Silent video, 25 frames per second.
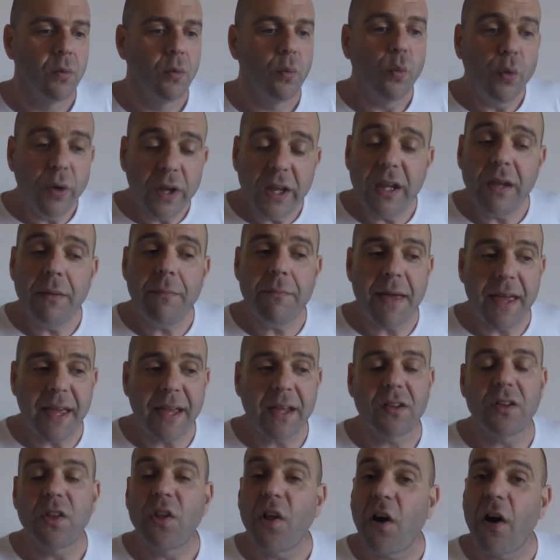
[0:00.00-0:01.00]
we
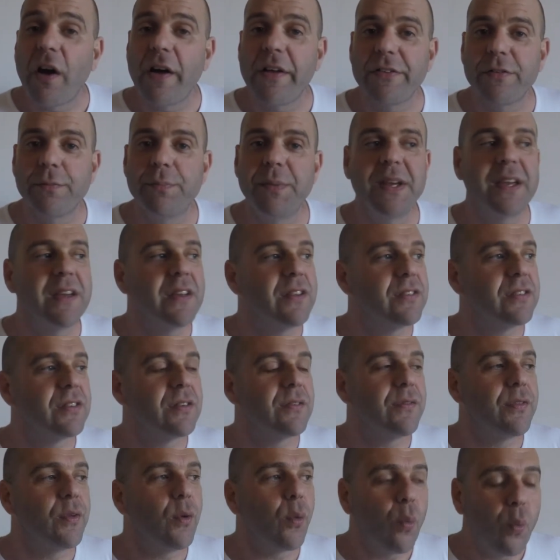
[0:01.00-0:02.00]
make laws because
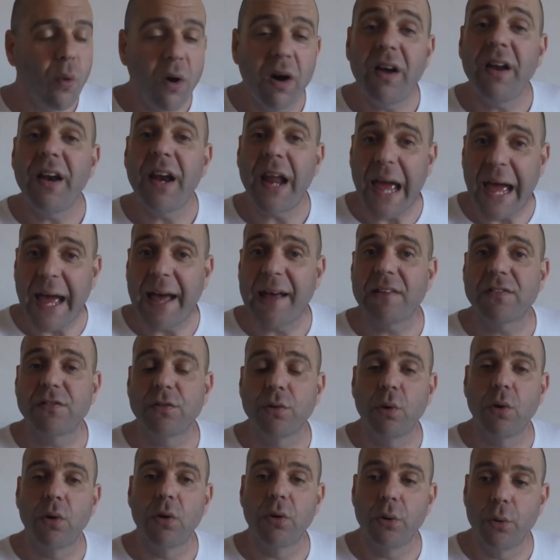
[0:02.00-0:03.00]
of the one
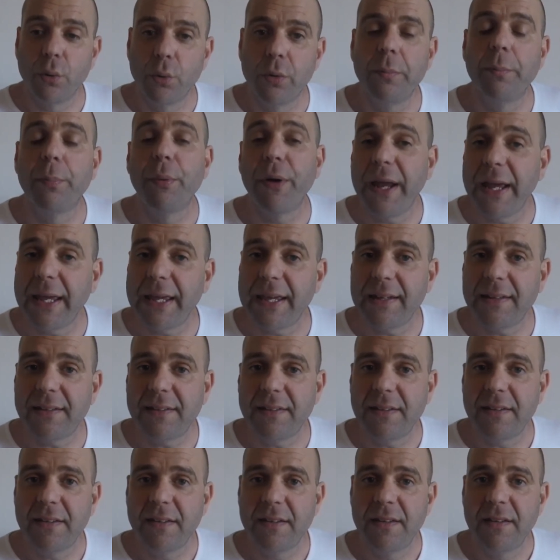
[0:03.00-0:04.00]
asshole who would break it.
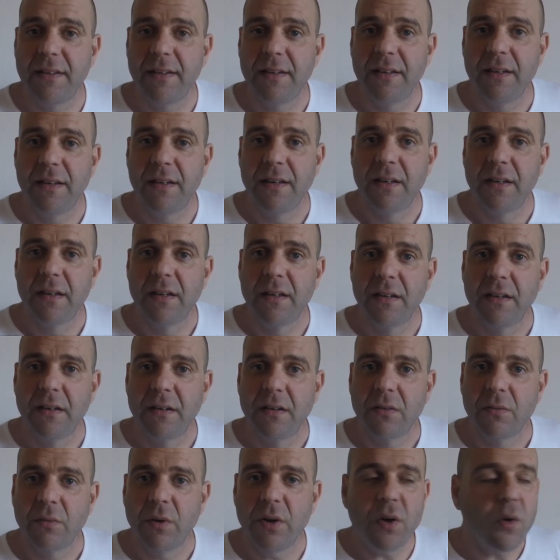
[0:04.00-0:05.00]

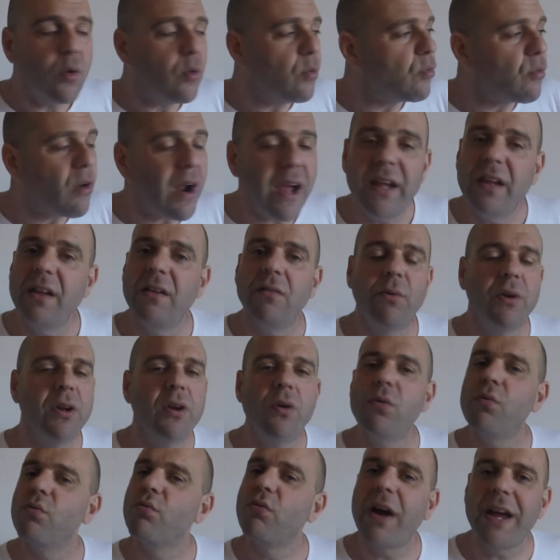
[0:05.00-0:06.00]
We don't
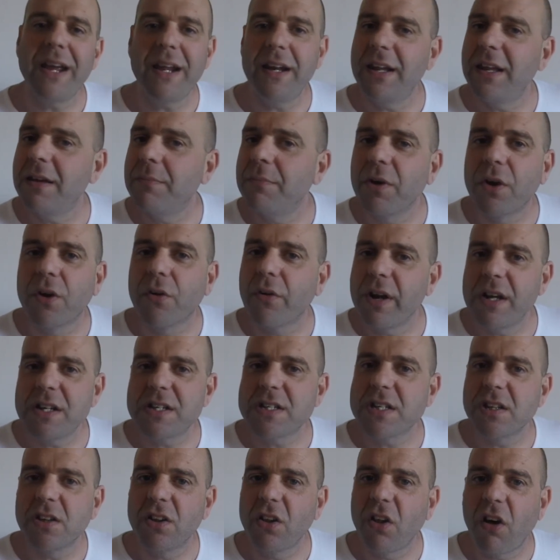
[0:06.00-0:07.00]
write
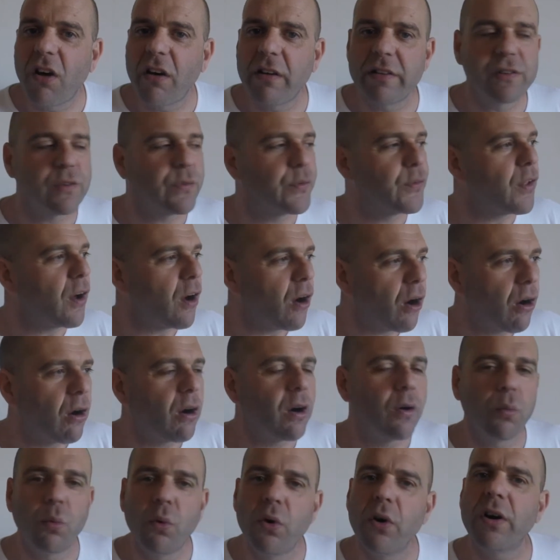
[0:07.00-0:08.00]
immigration laws for the
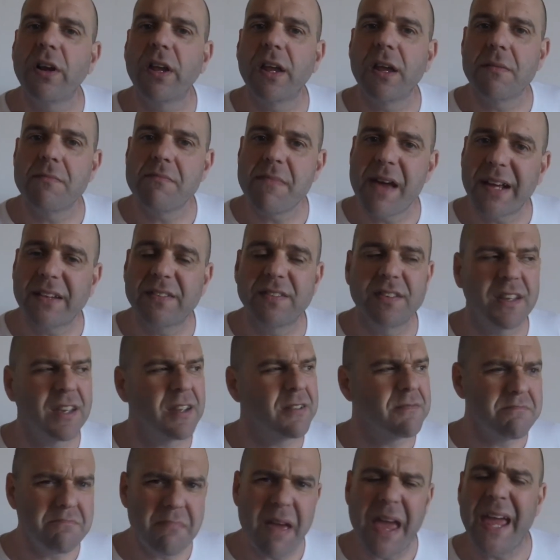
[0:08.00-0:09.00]
hardworking
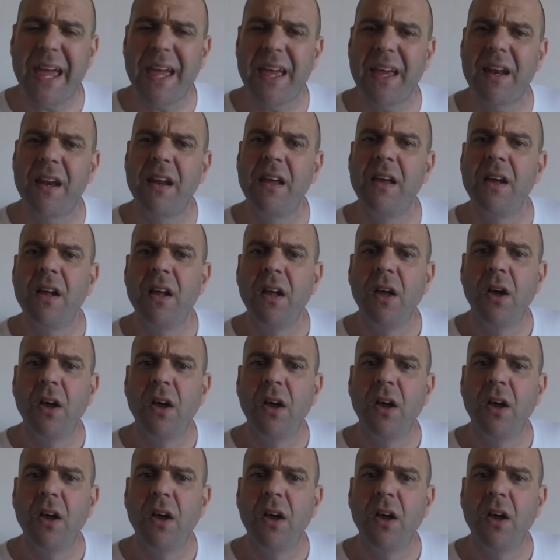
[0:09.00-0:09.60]
Mexican man